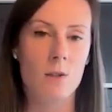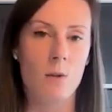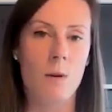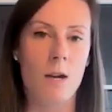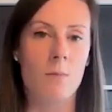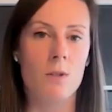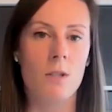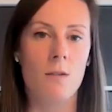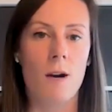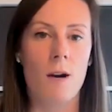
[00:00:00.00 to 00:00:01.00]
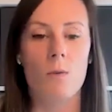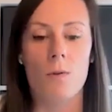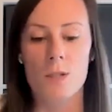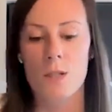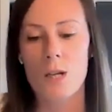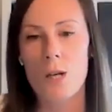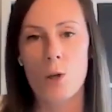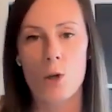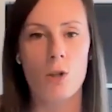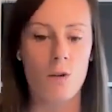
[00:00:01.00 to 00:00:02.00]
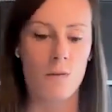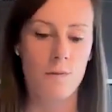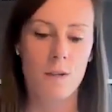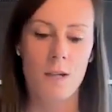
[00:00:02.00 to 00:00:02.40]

to be able to find one that's good enough,